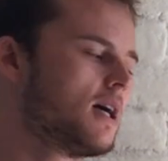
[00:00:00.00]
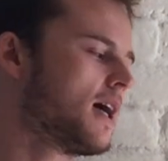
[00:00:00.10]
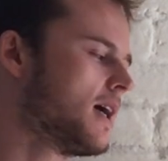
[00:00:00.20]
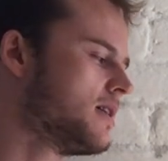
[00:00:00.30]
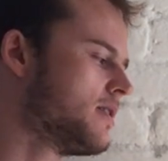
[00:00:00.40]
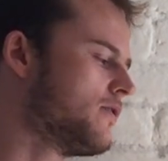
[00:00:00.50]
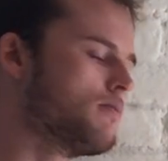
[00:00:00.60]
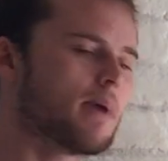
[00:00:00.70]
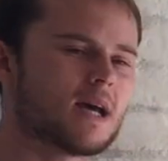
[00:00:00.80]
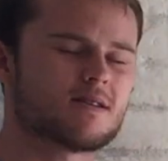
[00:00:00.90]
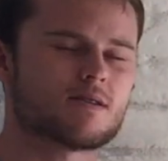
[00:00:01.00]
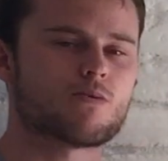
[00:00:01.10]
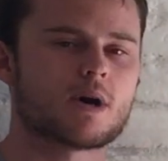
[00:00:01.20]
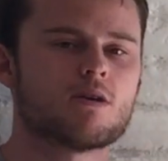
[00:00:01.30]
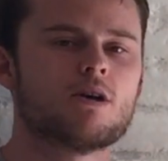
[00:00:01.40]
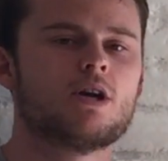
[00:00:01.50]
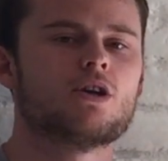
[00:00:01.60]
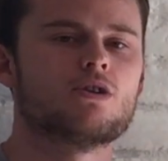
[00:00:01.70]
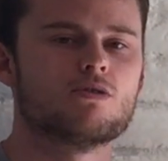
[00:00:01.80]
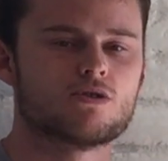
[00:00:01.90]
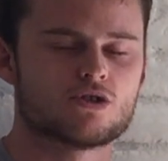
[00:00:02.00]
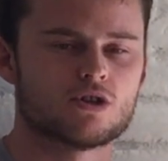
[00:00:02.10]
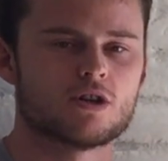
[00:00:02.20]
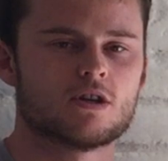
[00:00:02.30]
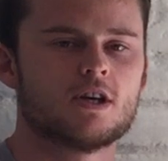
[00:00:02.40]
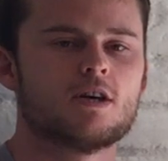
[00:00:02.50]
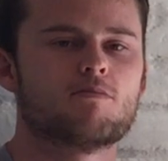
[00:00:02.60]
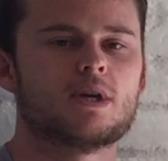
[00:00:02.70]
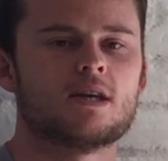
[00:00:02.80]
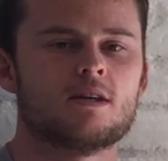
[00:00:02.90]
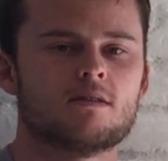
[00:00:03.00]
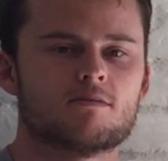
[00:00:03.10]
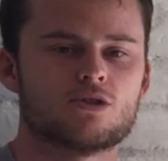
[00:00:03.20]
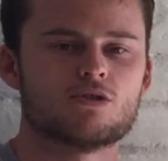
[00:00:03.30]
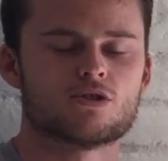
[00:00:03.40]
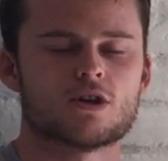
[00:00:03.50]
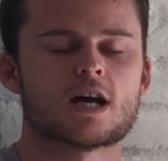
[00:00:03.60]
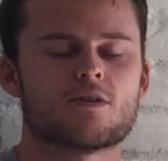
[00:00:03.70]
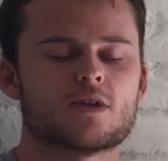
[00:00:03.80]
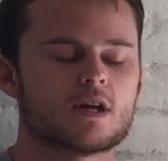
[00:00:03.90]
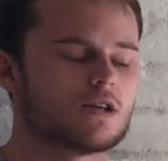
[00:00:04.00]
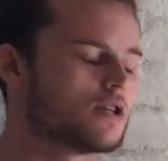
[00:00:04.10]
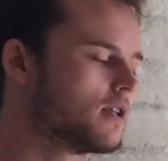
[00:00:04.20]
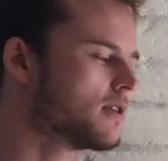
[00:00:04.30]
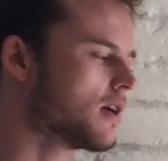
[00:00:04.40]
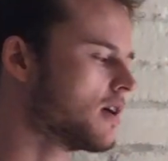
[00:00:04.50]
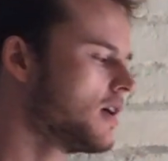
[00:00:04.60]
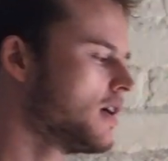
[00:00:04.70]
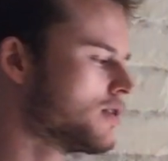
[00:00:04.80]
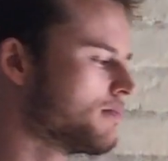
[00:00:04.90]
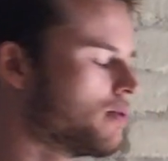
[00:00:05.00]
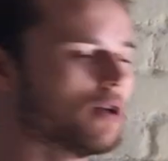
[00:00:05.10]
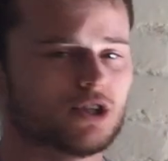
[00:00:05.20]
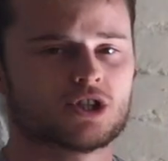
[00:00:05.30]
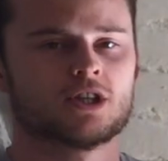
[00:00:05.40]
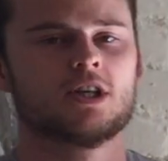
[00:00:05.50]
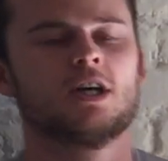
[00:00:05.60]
And if you pace it well, you should have the energy to push,